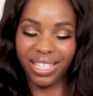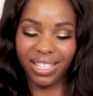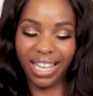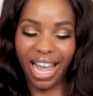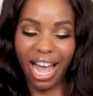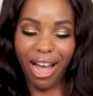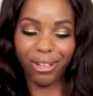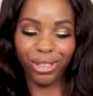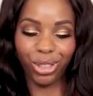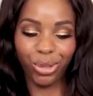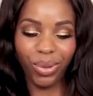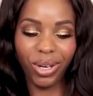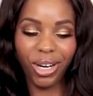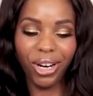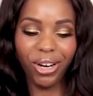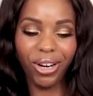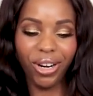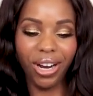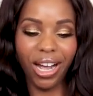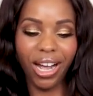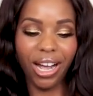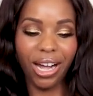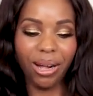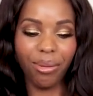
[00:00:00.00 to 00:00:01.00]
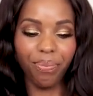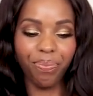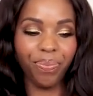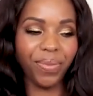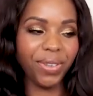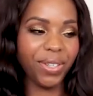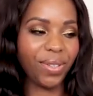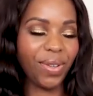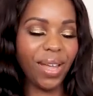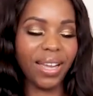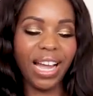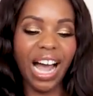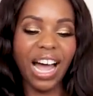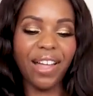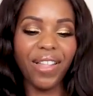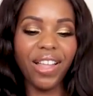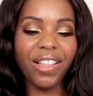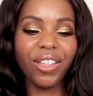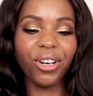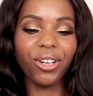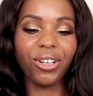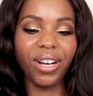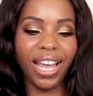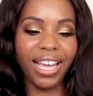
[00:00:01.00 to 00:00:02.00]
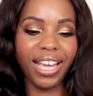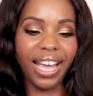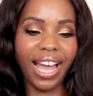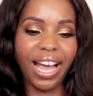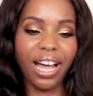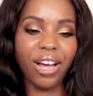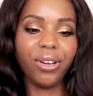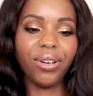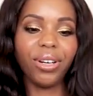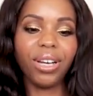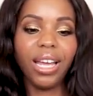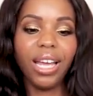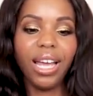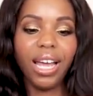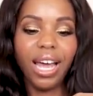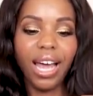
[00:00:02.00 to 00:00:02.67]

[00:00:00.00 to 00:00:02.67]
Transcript: and loungewear. So I got that little nightgown,